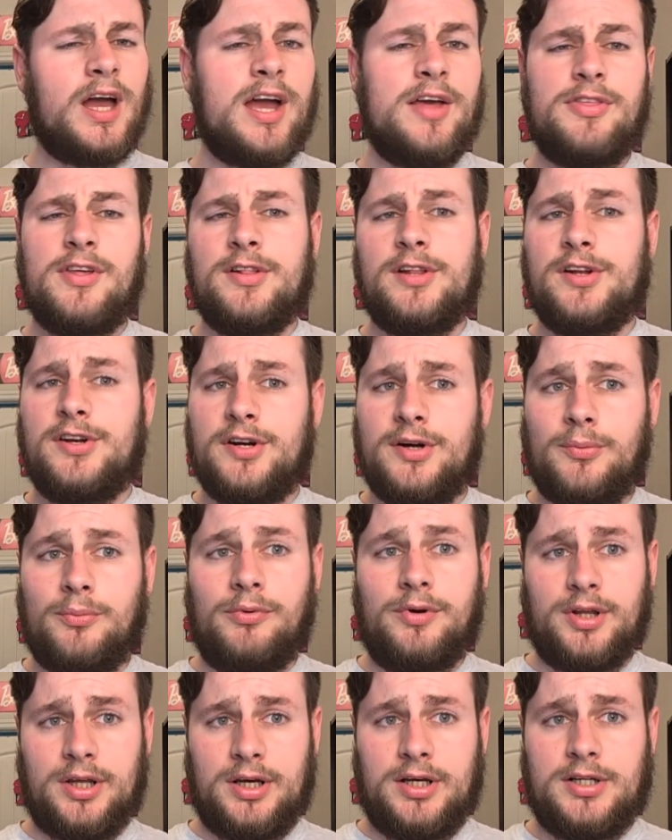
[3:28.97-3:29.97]
I think they did a
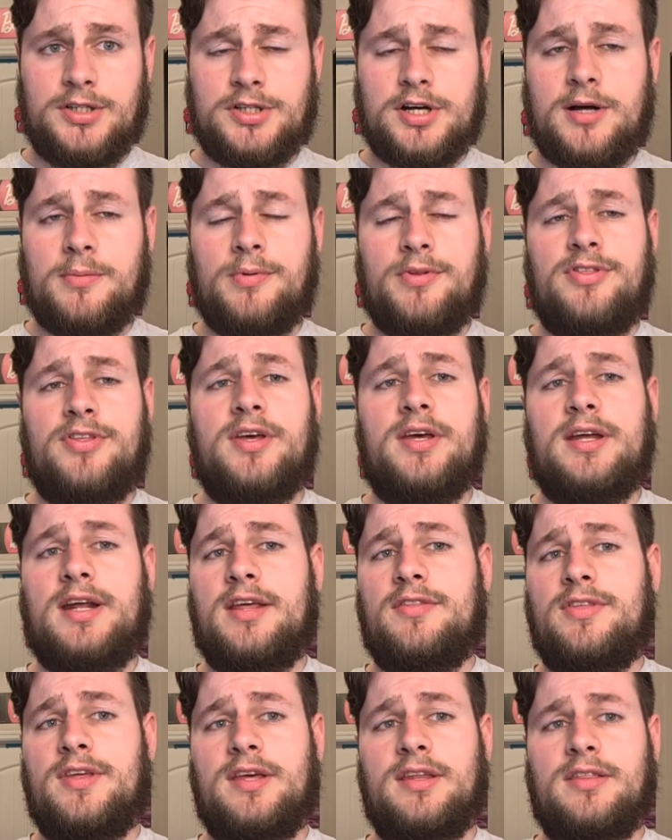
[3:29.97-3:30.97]
really good job with it. I
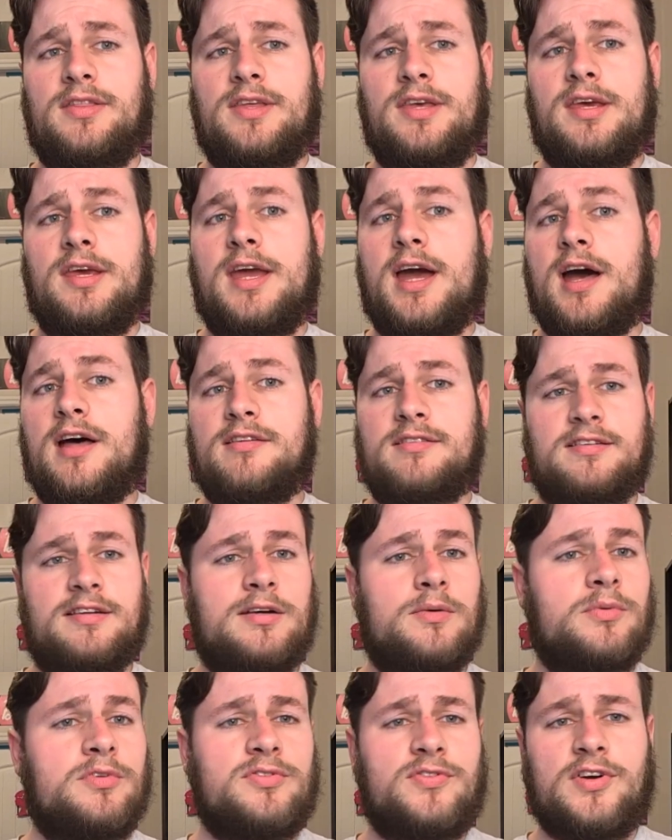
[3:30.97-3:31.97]
think the
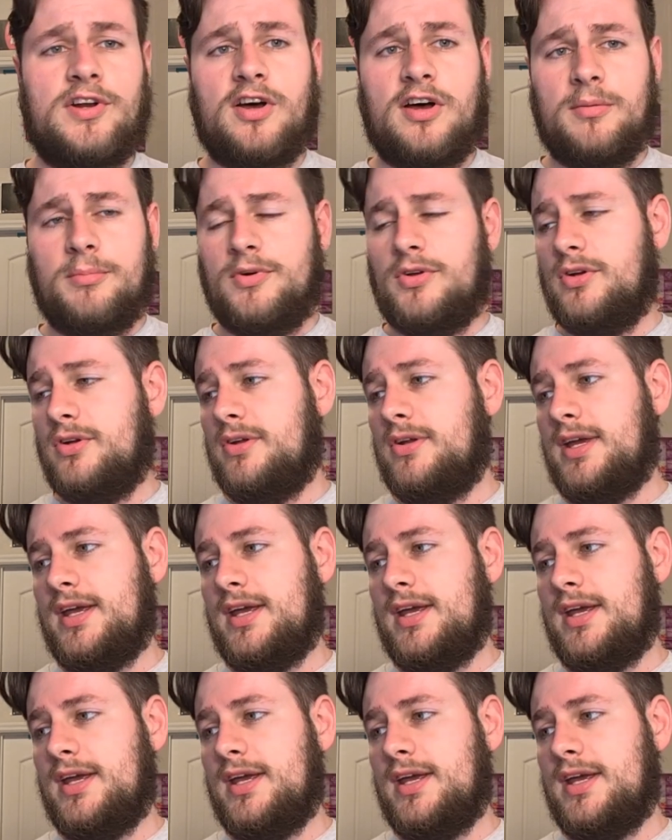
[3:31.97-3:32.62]
casting was phenomenal.